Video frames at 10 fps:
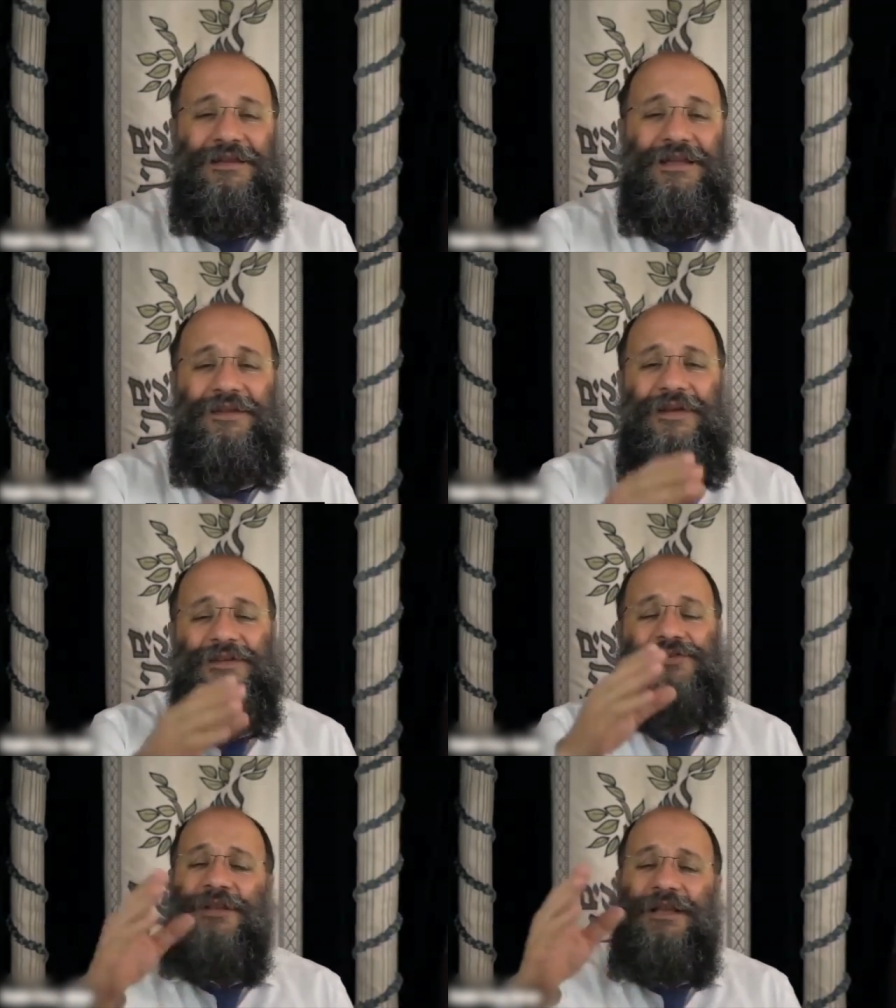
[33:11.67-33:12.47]
till
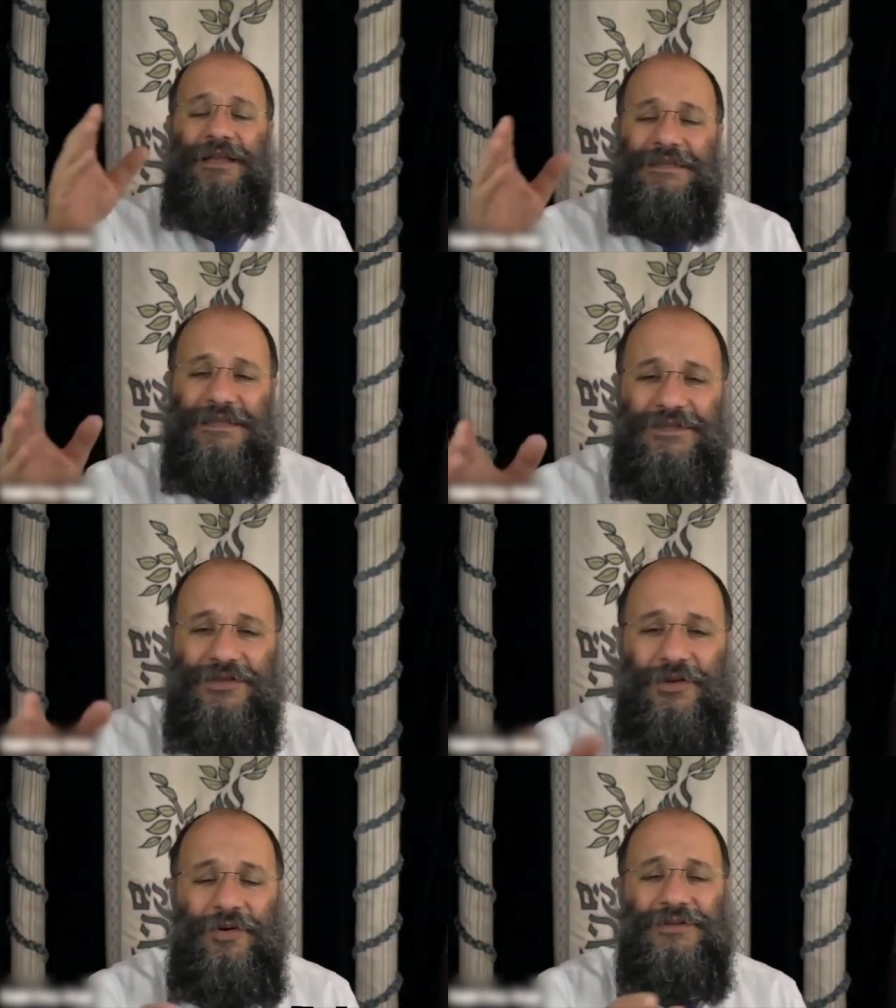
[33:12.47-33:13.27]
eventually he listens to
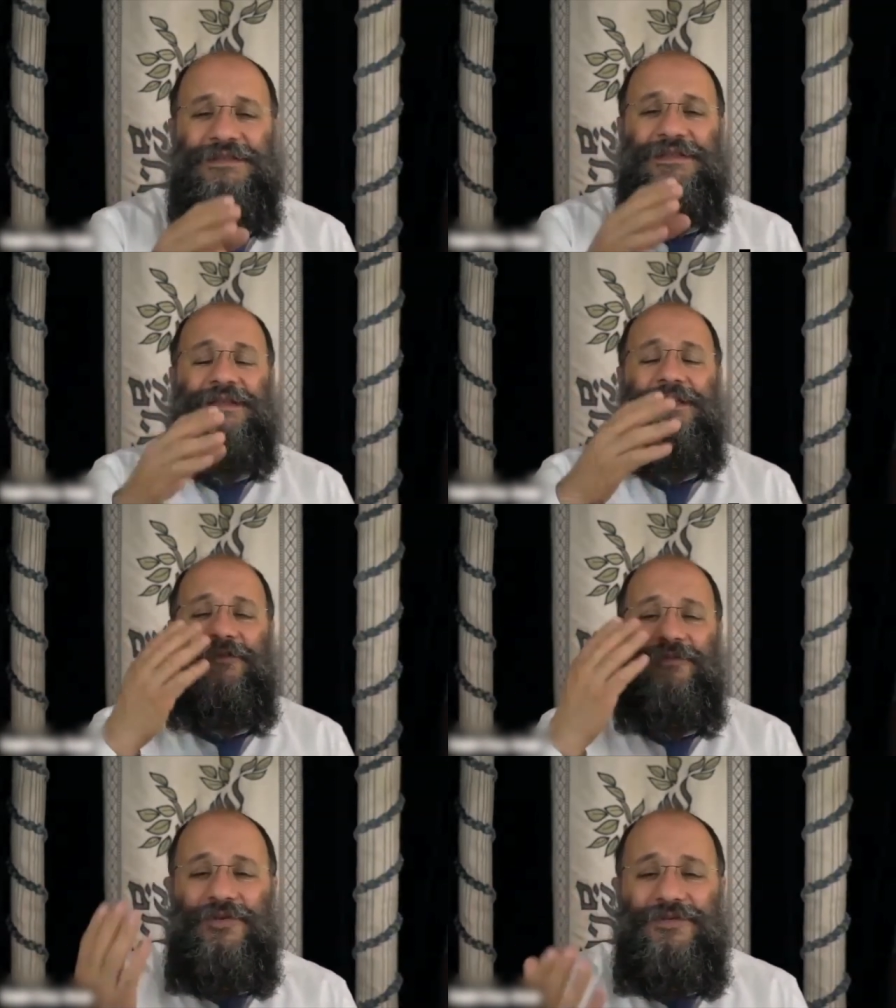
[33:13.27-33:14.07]
the whole CD
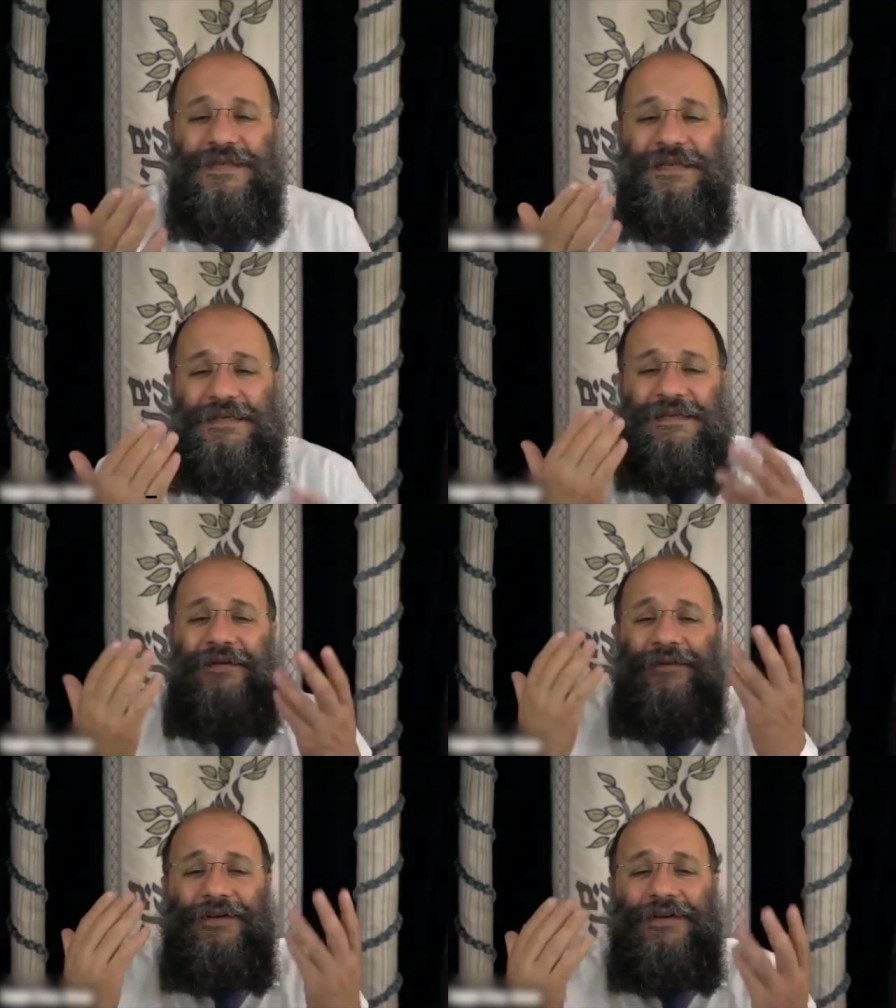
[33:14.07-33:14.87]
of music he
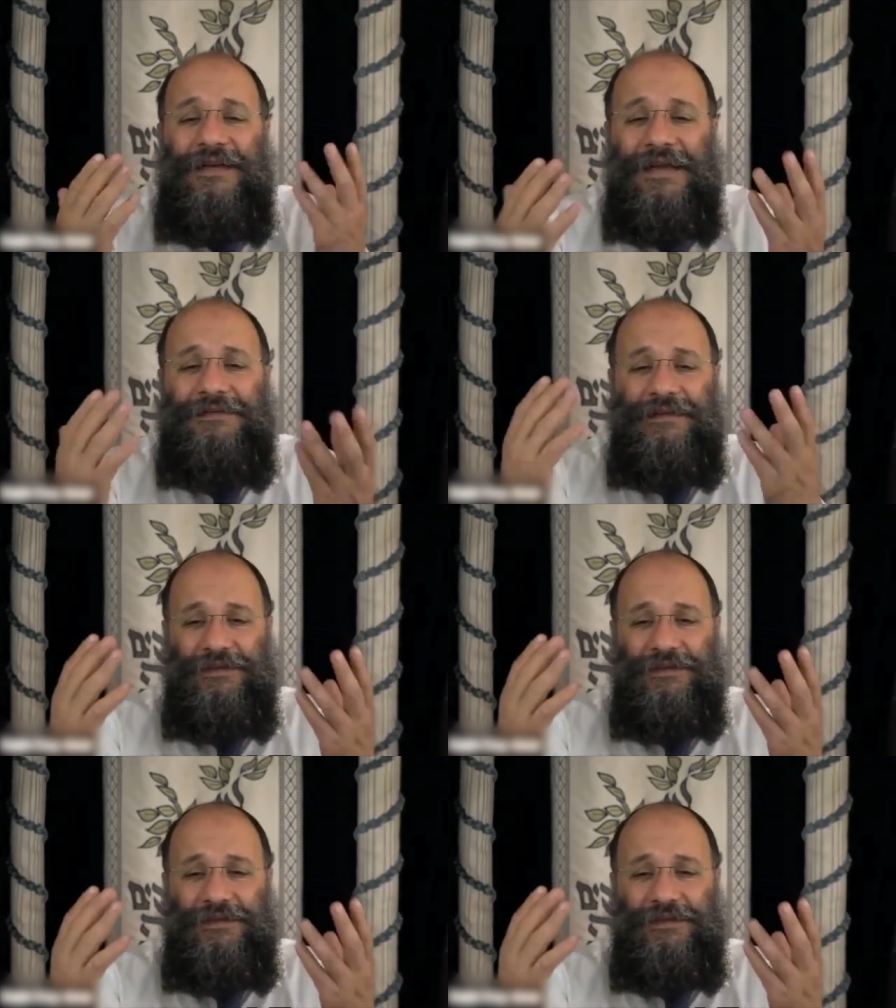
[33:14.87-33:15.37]
never connected